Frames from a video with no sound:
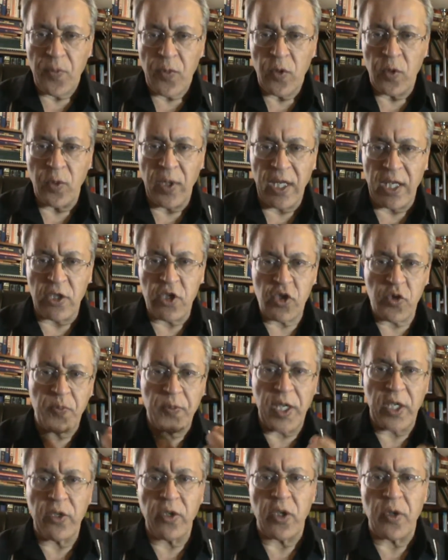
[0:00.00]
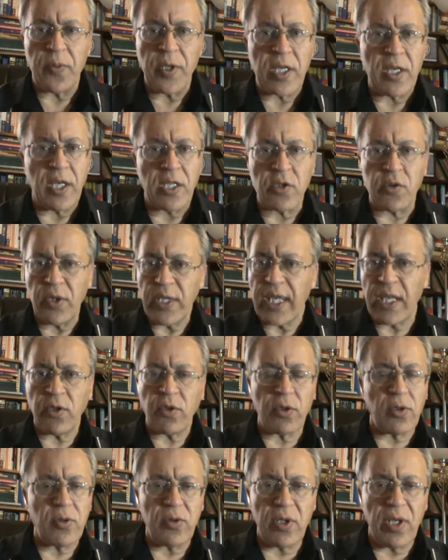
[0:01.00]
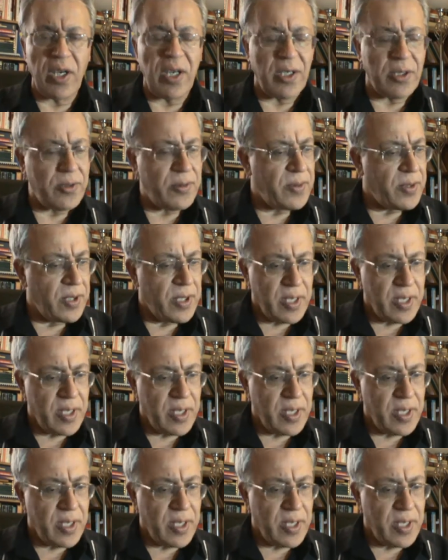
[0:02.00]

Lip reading: we are superior because look at the Quran.